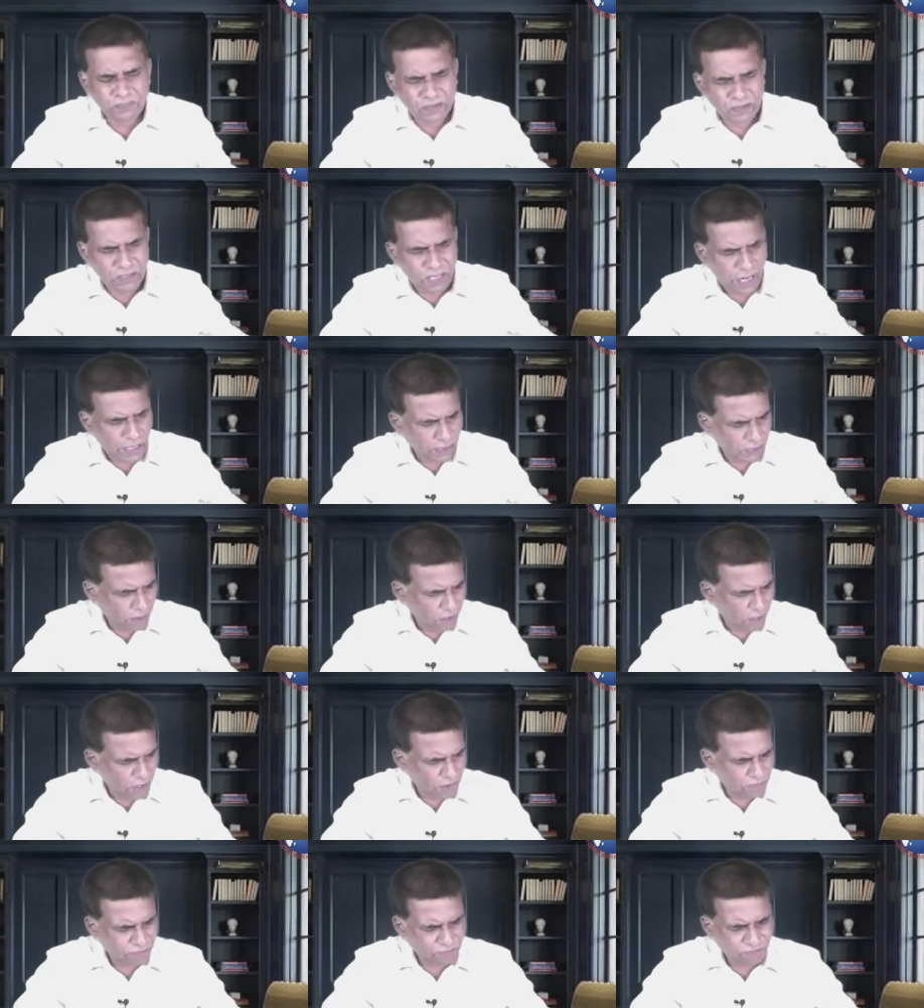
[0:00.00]
thank you,
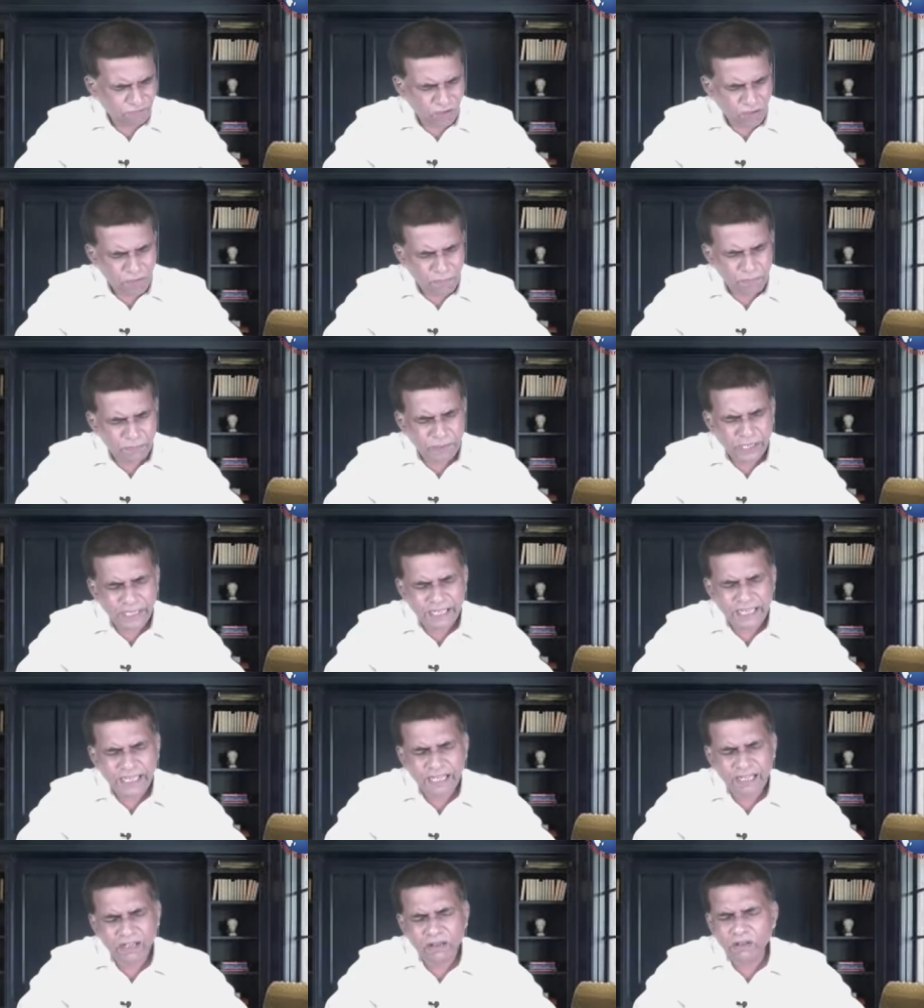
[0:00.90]
Lord, for
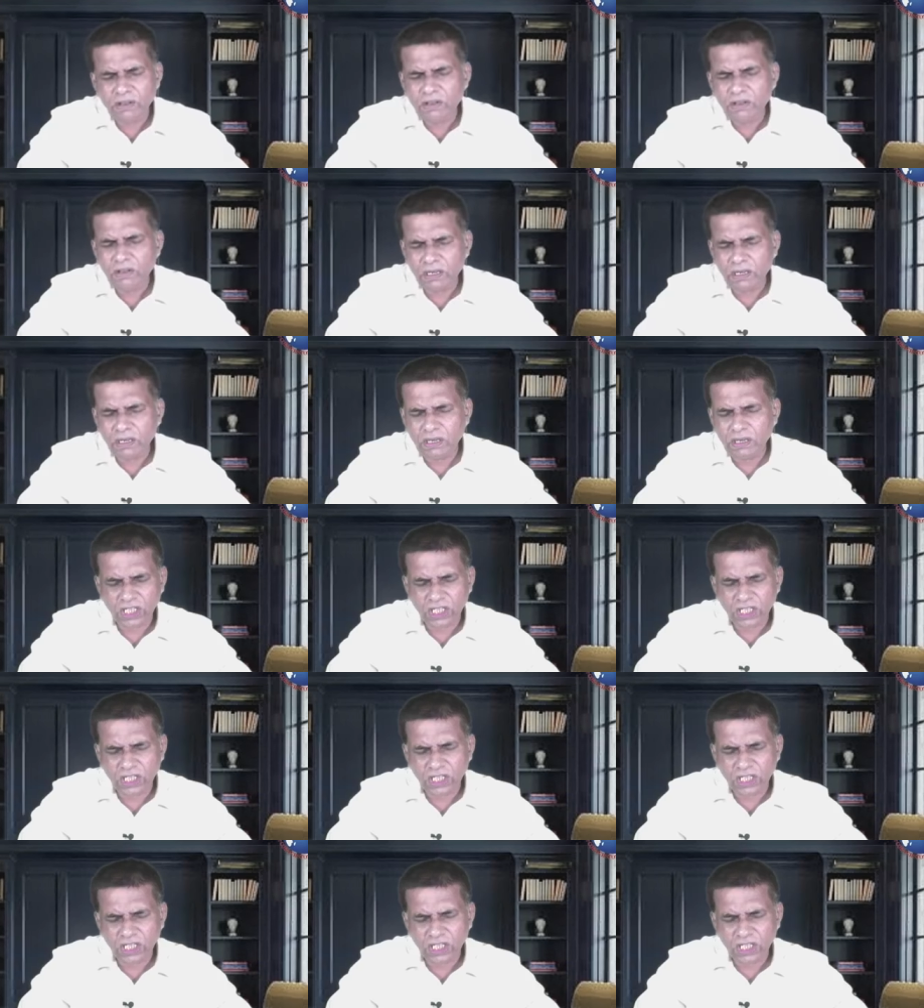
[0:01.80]
bringing your
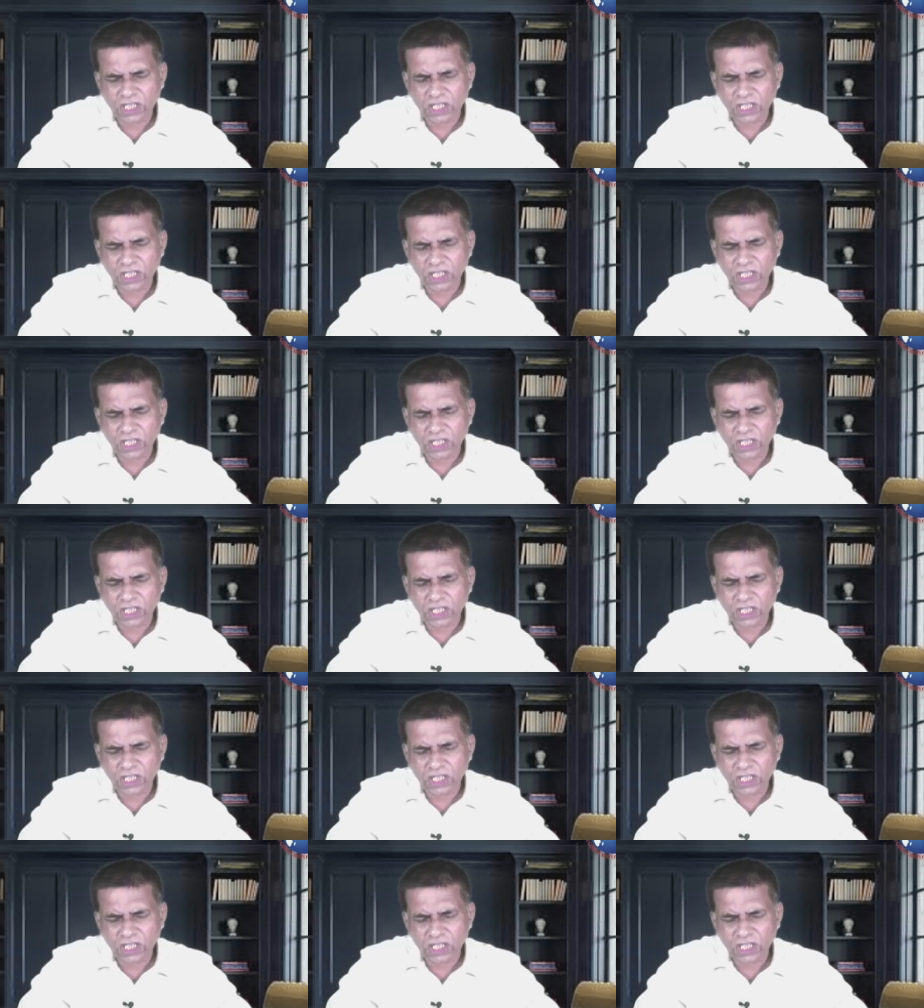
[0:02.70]
children before
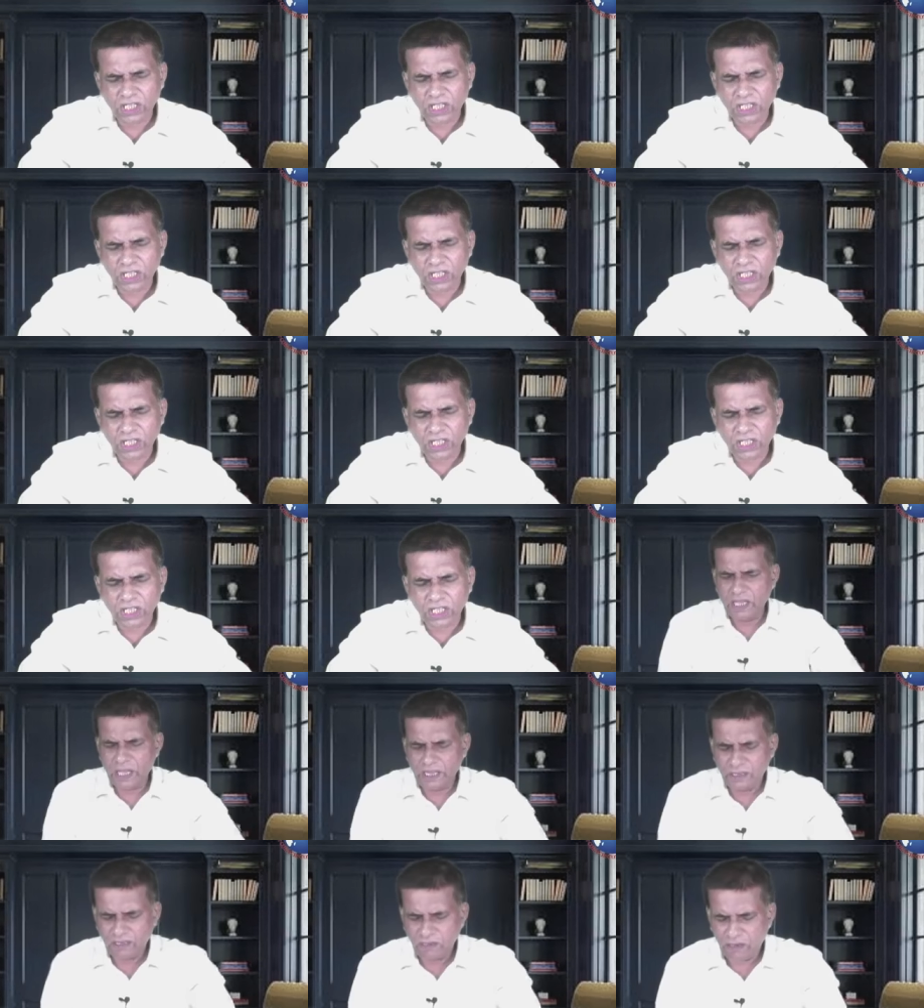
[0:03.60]
this video.
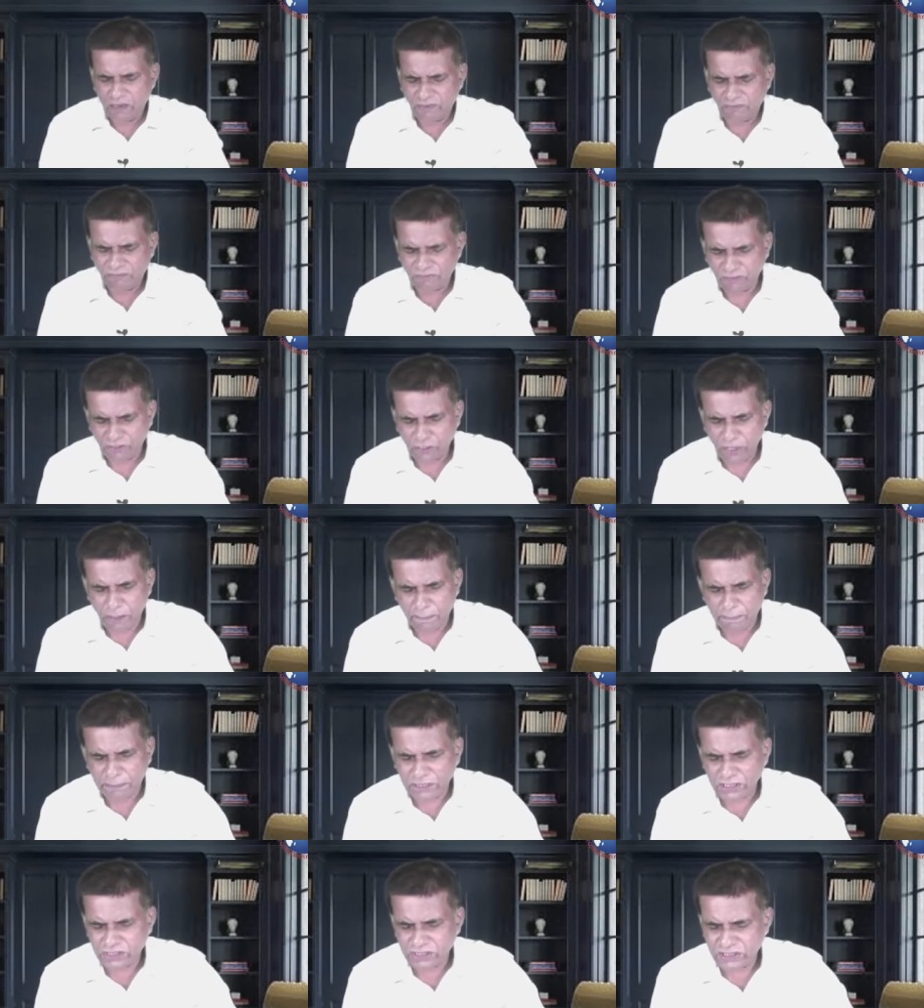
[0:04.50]
Thank you, Lord, for your
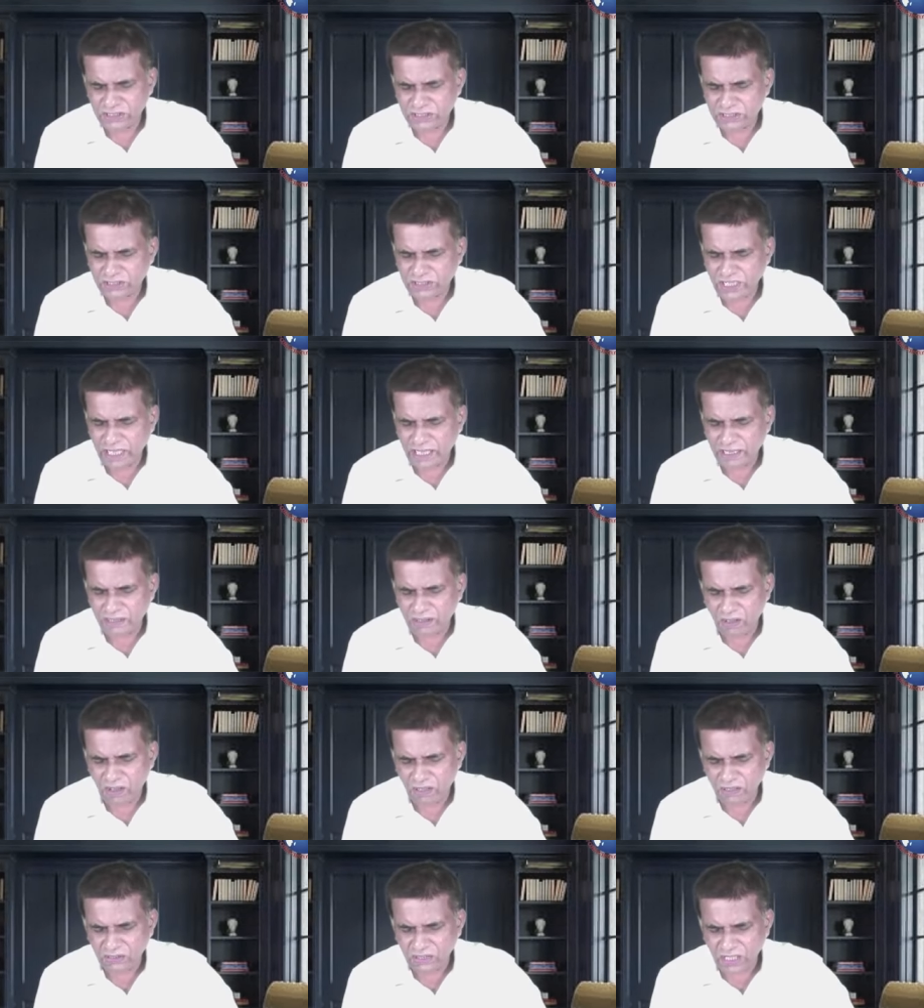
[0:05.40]
presence and
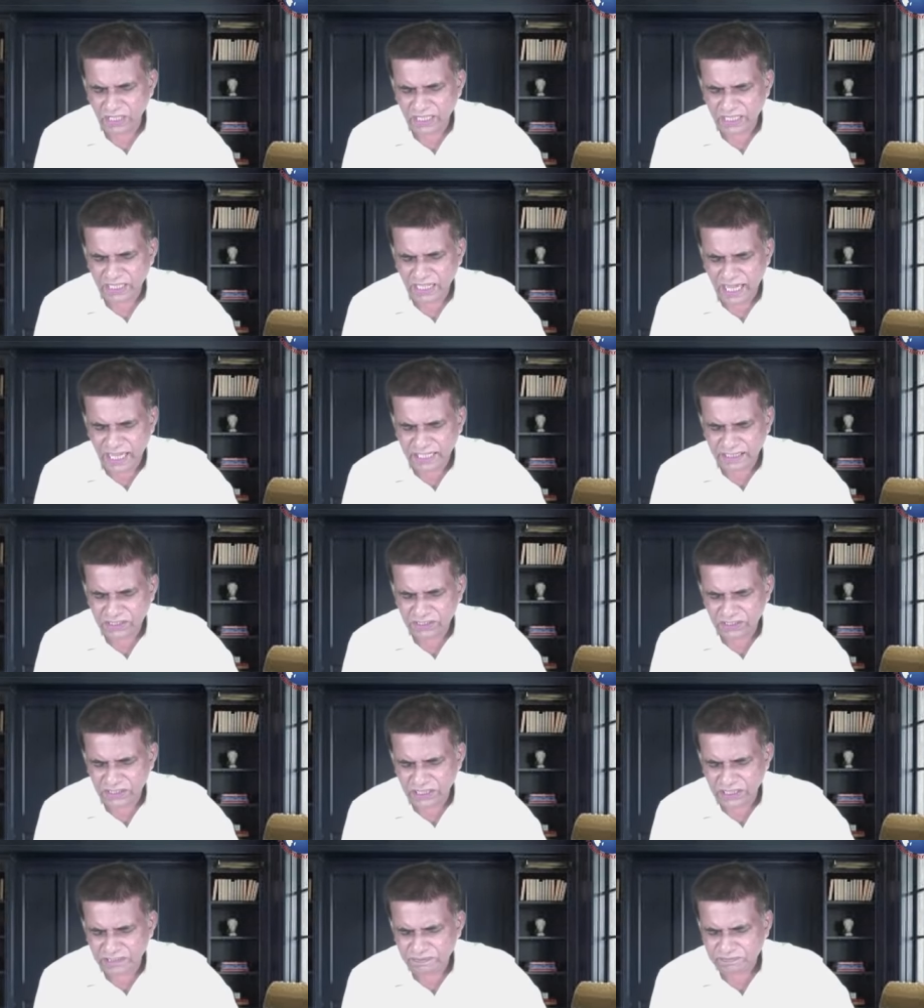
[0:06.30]
all the
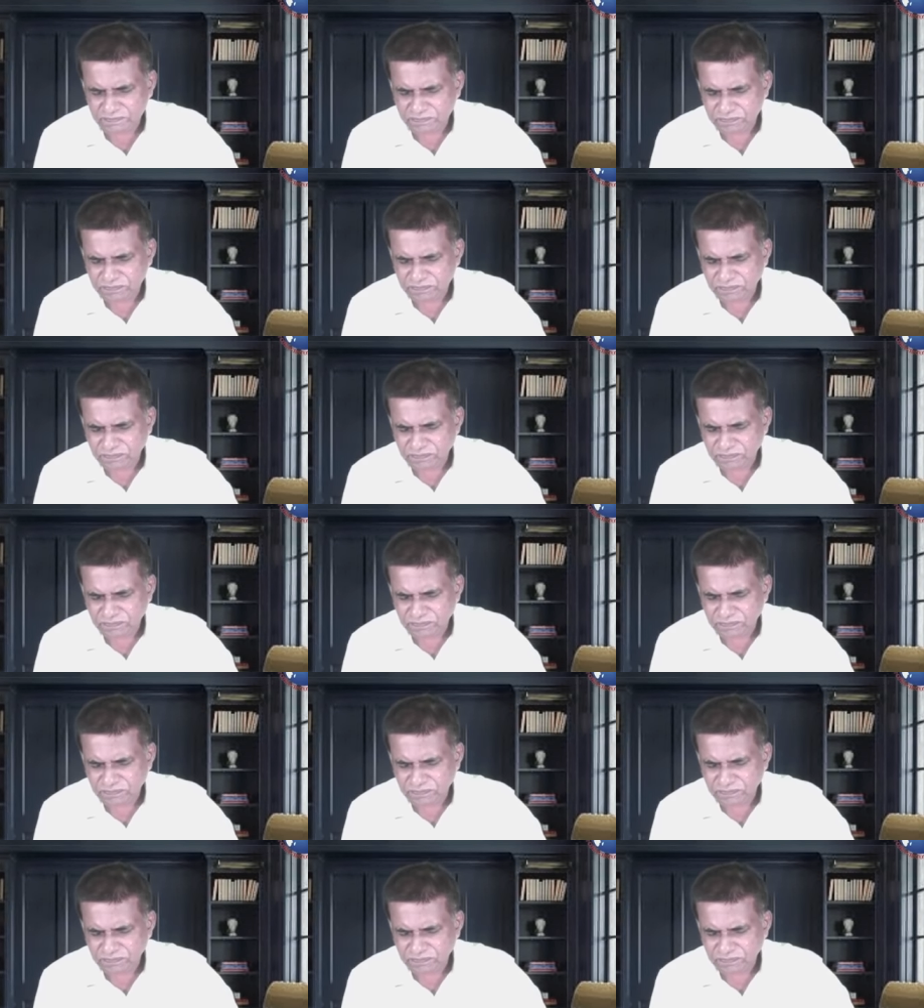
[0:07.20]
clarity.